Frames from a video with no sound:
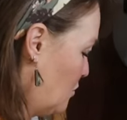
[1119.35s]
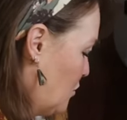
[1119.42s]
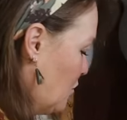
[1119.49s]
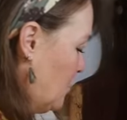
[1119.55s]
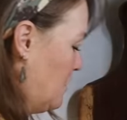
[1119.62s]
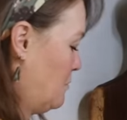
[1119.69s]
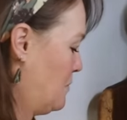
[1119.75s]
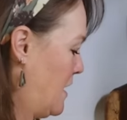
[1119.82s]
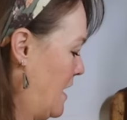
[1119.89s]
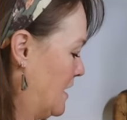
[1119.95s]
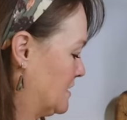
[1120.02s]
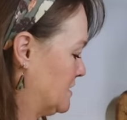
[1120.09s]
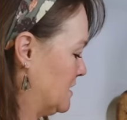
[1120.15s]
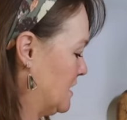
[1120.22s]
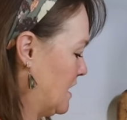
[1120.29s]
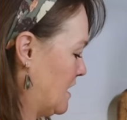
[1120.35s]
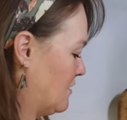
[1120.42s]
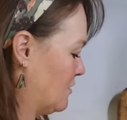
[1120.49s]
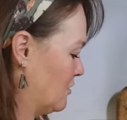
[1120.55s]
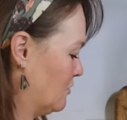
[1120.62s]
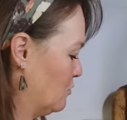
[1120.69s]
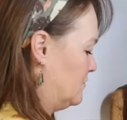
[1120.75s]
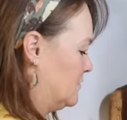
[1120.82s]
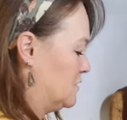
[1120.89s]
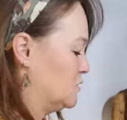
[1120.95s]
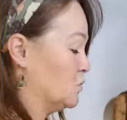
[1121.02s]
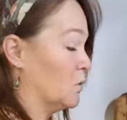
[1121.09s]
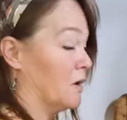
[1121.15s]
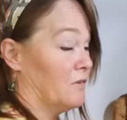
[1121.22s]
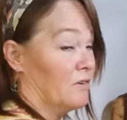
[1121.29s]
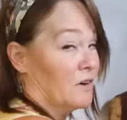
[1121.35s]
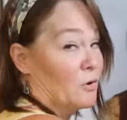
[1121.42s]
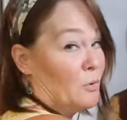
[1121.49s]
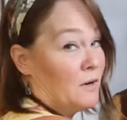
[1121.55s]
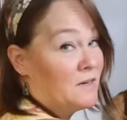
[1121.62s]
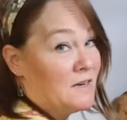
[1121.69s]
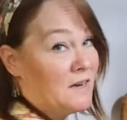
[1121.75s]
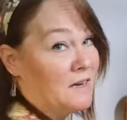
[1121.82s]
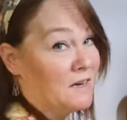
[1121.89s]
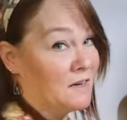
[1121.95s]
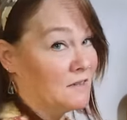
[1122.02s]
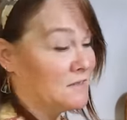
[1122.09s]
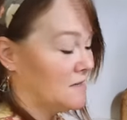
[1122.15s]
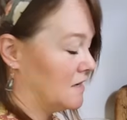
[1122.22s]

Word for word: put it back together. So we'll give it a quick kneading